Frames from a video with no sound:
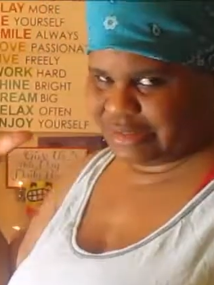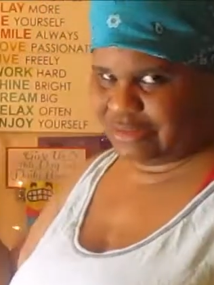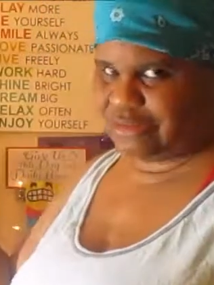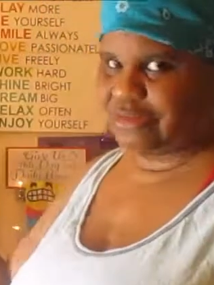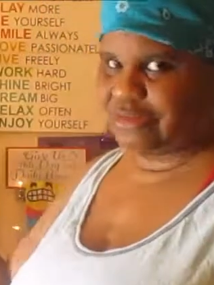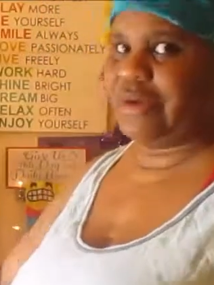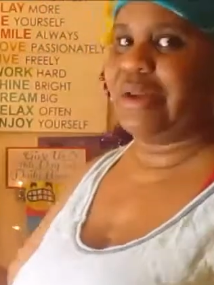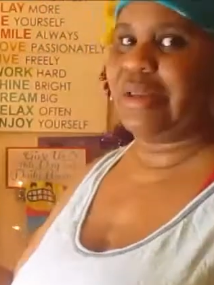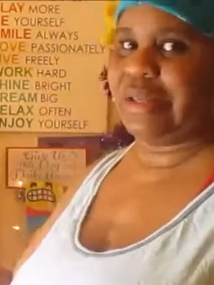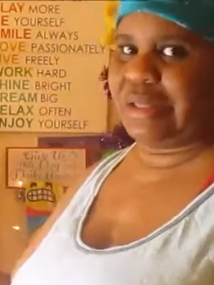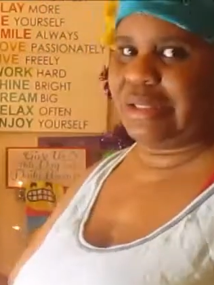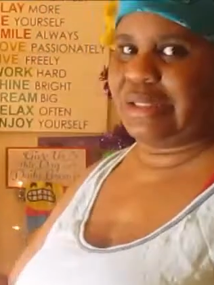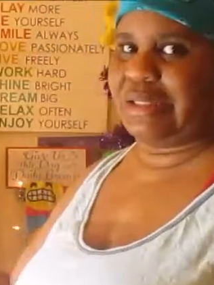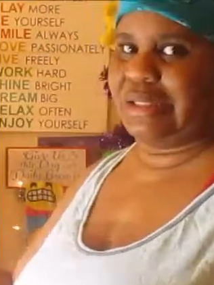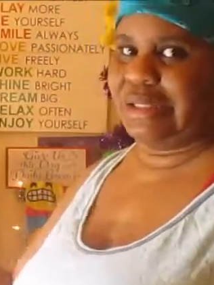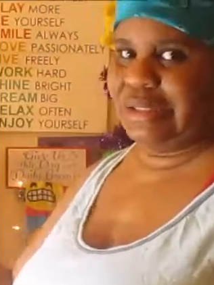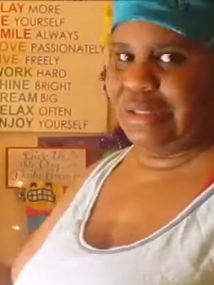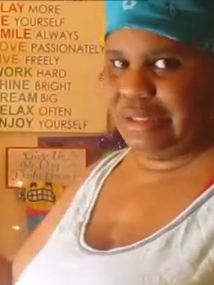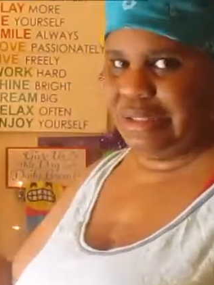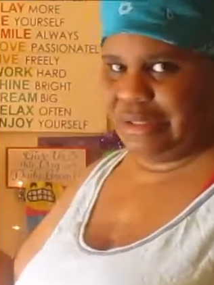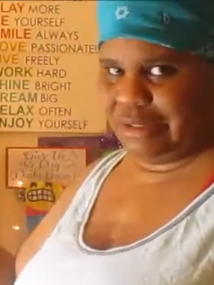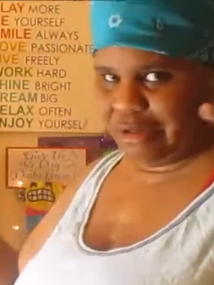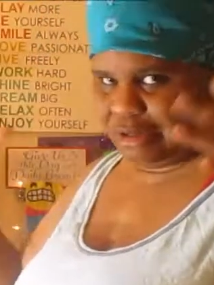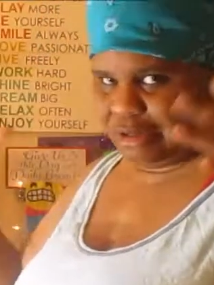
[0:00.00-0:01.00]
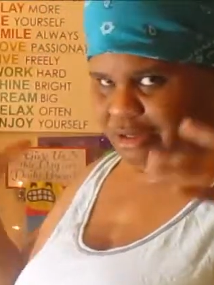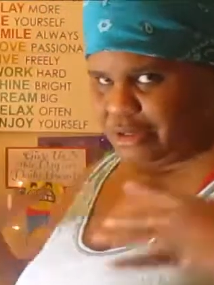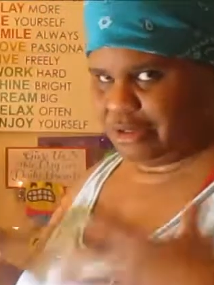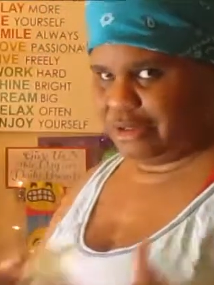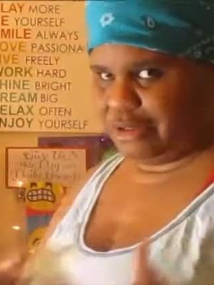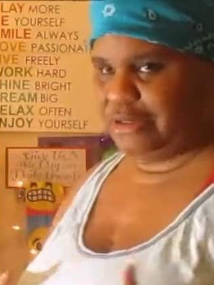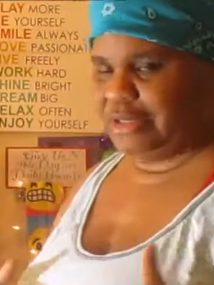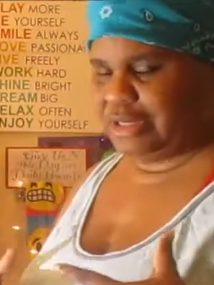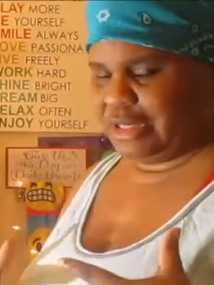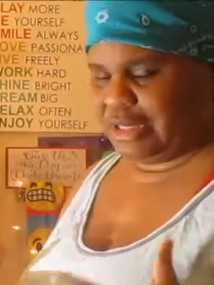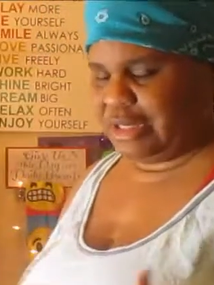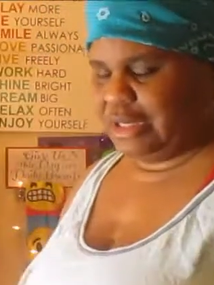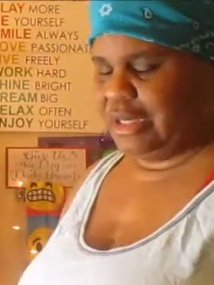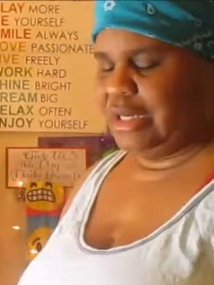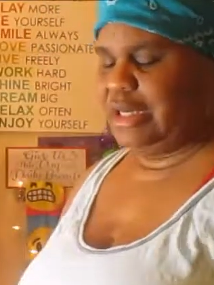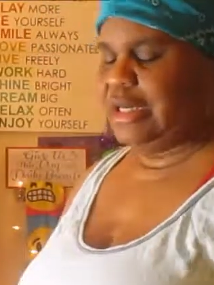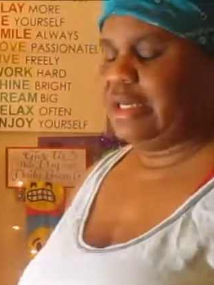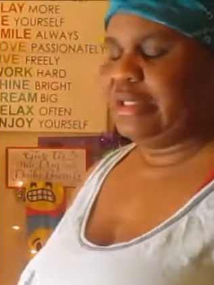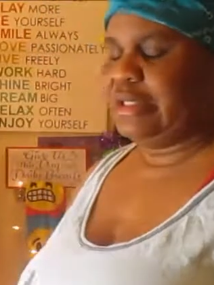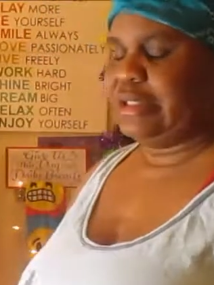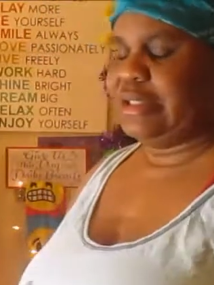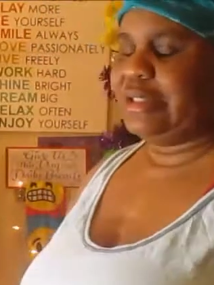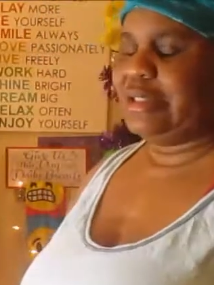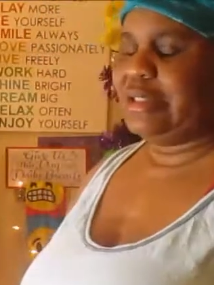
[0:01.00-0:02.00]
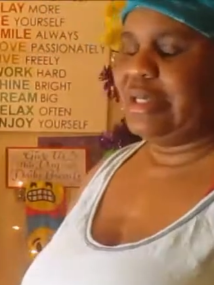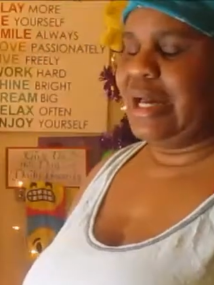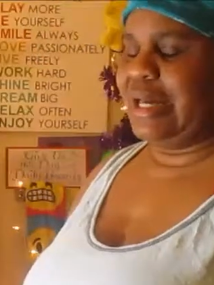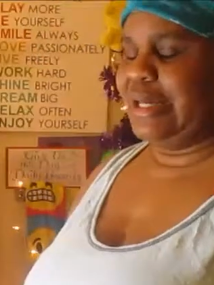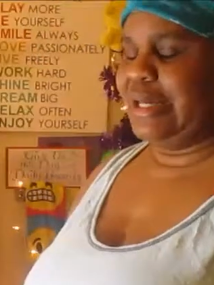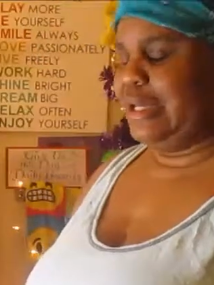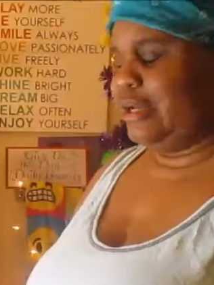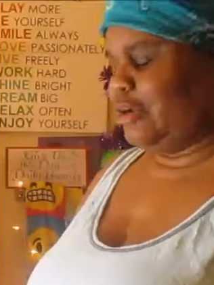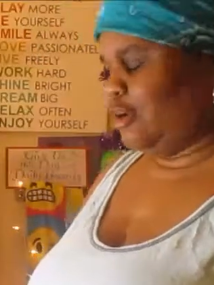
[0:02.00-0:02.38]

strictly on the tiny